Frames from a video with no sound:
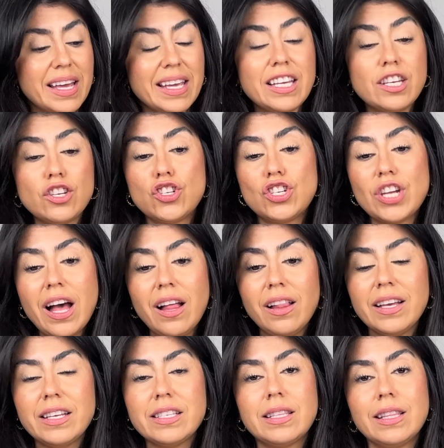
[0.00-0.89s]
Ishael
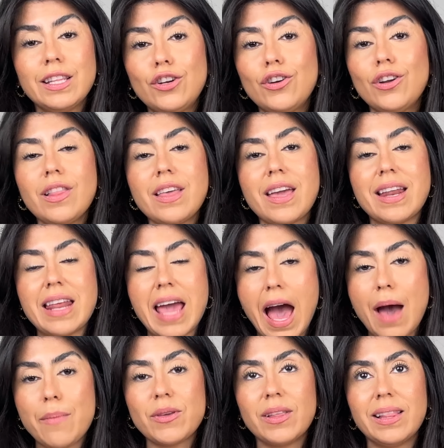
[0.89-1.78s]
is literally an
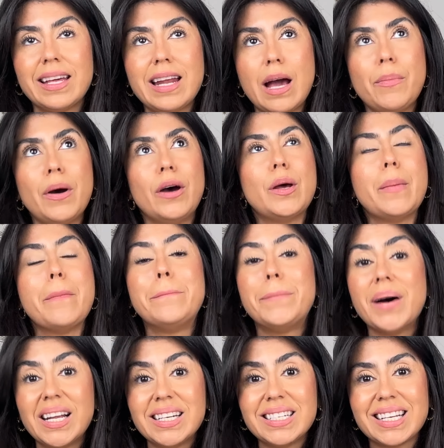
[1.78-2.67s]
amulet about
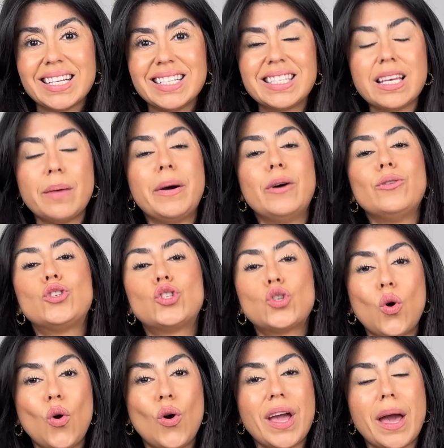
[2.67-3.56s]
abundance, about
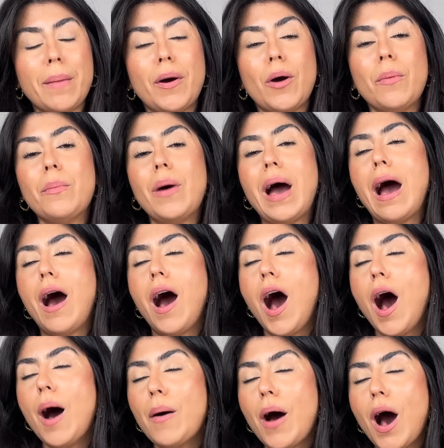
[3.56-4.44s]
joy, about
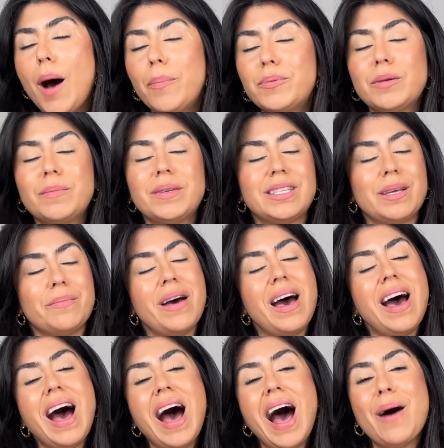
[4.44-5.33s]
optimism,
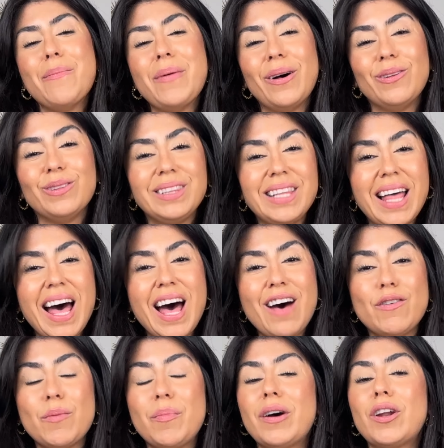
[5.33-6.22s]
about
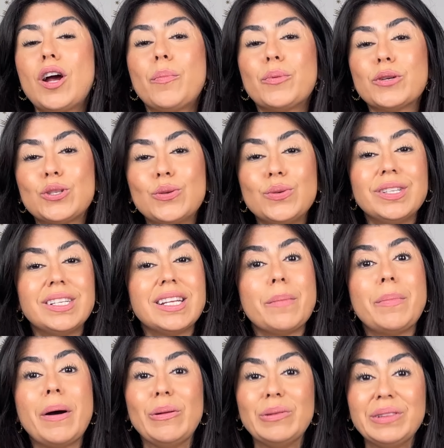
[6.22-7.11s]
love, about opportunity,
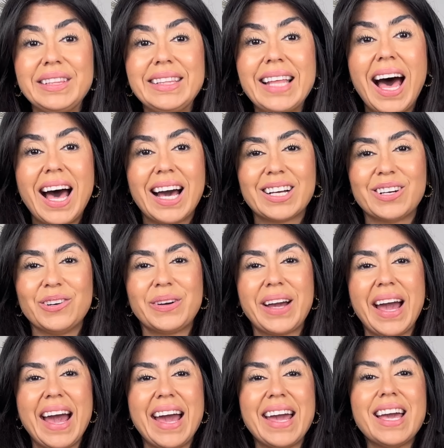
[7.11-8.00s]
about luck,
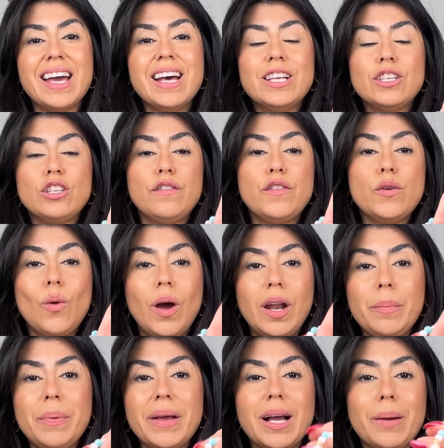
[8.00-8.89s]
okay? So if you want
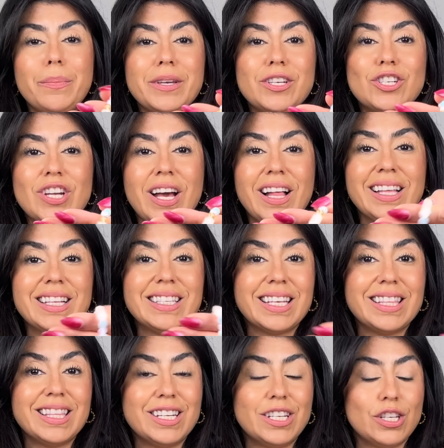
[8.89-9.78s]
to pick up Ishael, it's
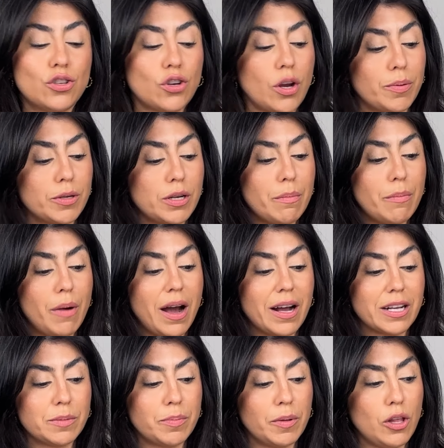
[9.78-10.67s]
in the description
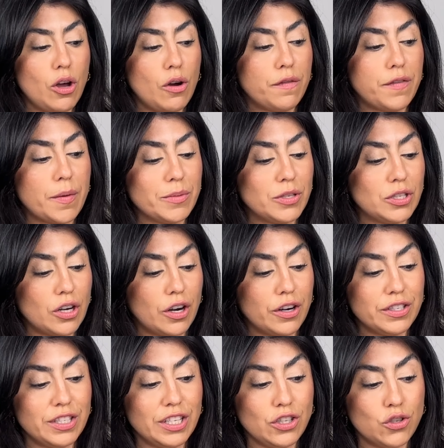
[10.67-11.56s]
box below from
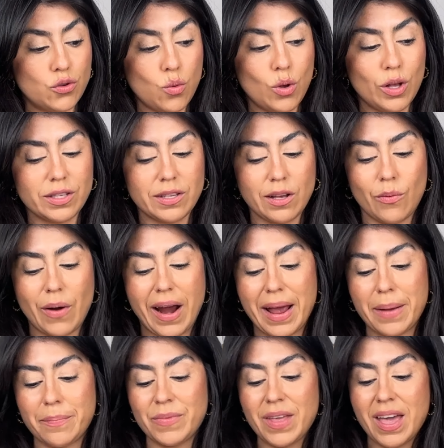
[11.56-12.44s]
Starsea Jewels, all
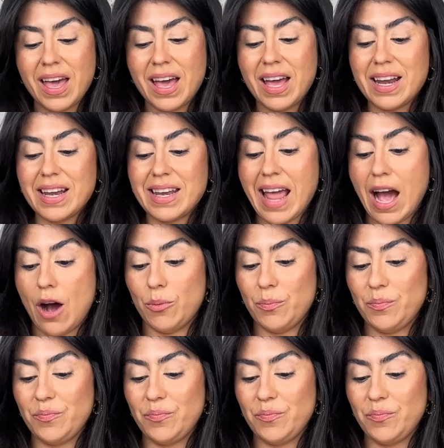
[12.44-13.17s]
right? Now,